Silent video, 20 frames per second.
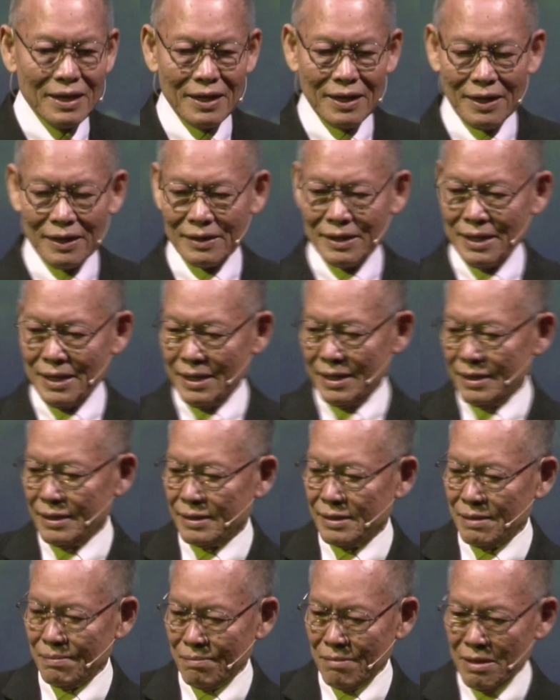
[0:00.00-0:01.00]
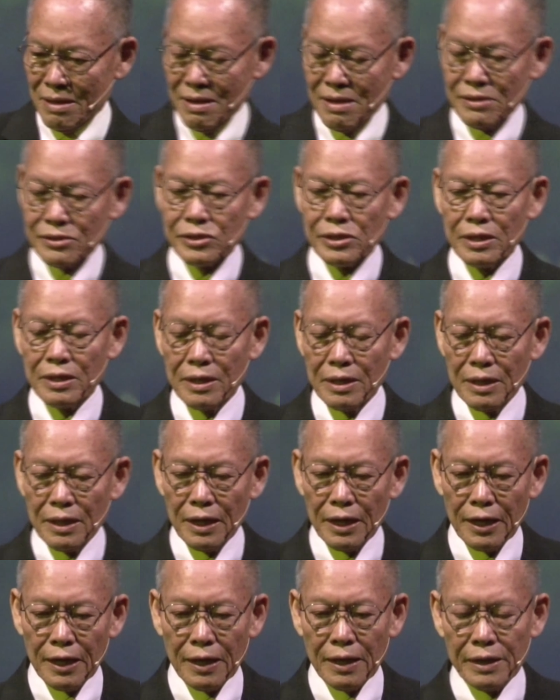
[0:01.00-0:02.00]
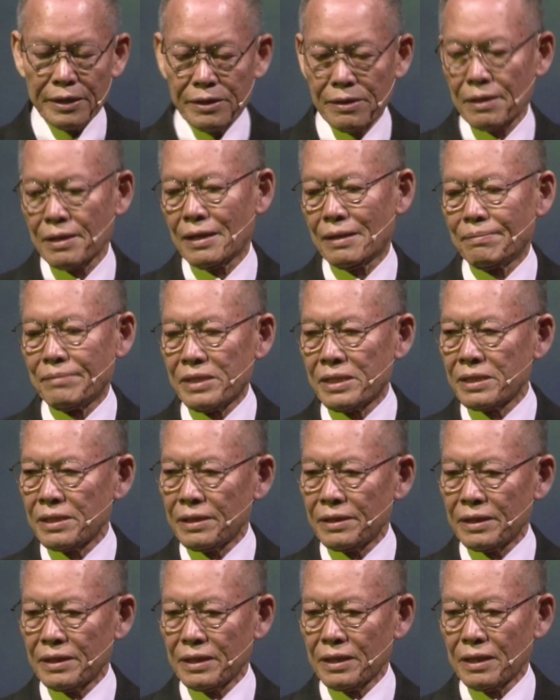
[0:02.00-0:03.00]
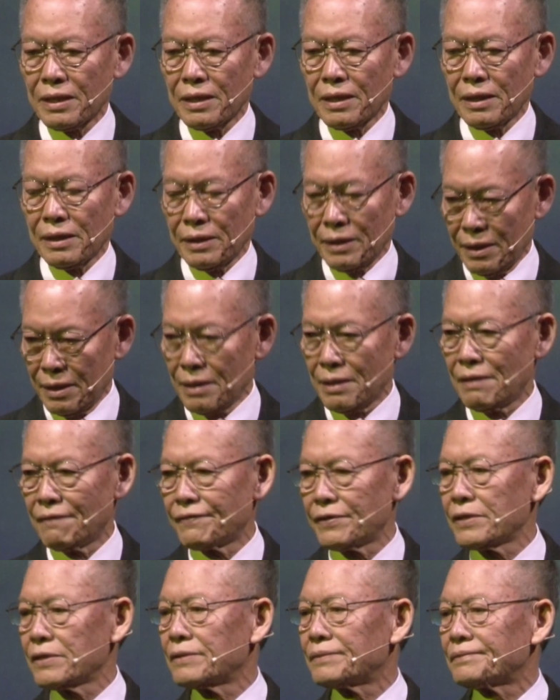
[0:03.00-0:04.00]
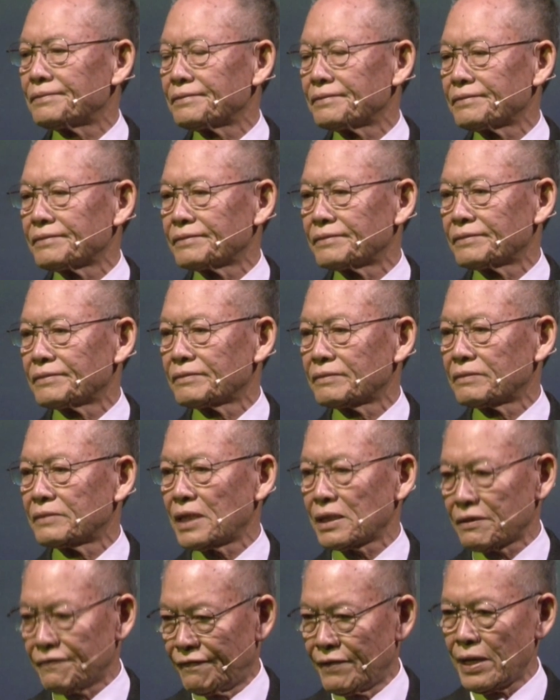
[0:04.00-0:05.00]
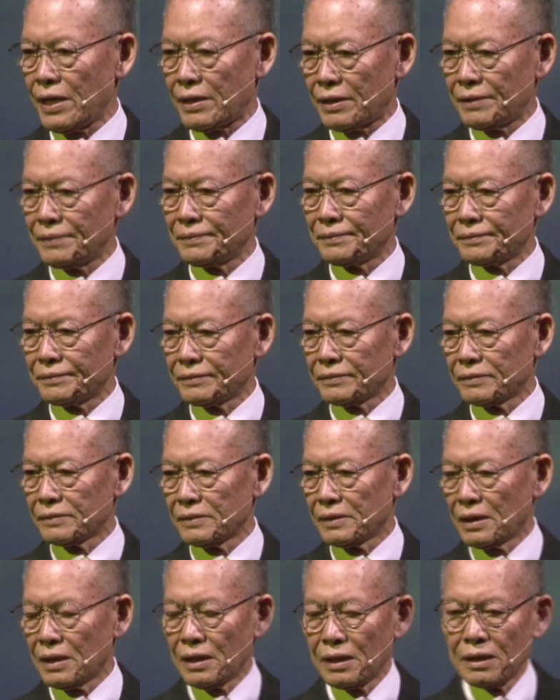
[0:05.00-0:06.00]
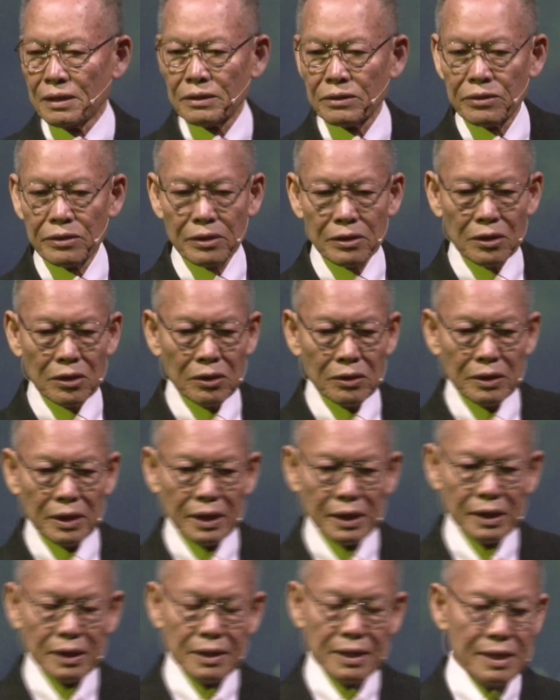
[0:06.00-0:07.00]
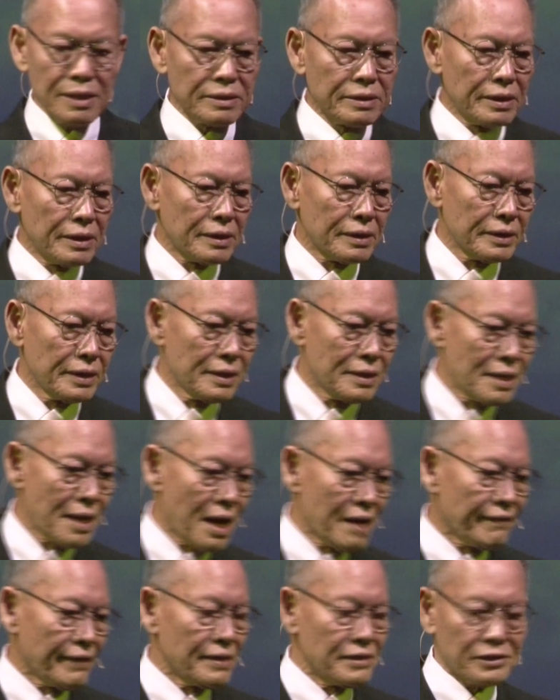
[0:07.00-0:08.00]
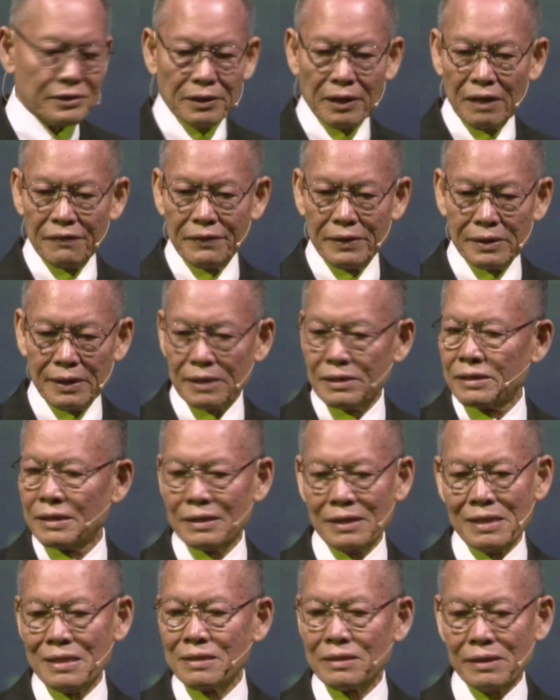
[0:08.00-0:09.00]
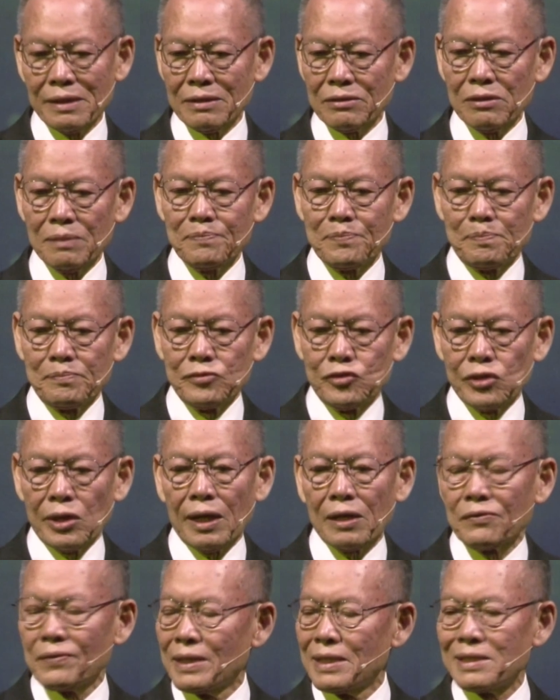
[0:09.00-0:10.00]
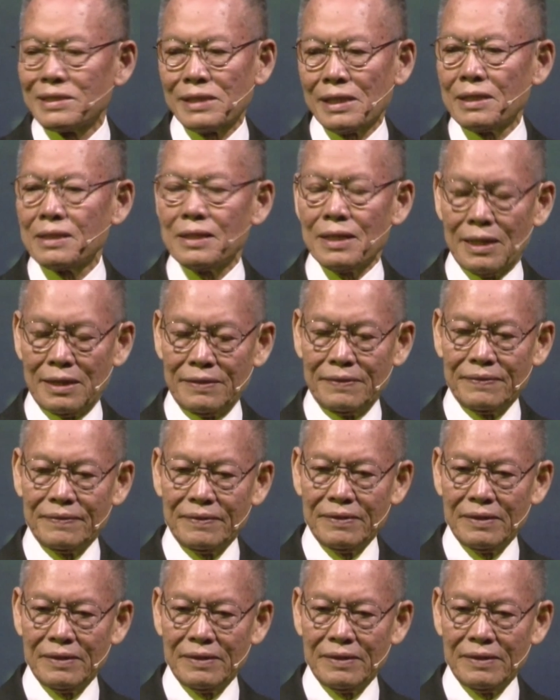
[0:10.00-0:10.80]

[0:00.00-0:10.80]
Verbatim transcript: Okay? It means, uh, you love me, I love you. That's fair. Do you know, uh, later in life, I discovered that's not the intent of John when he said that.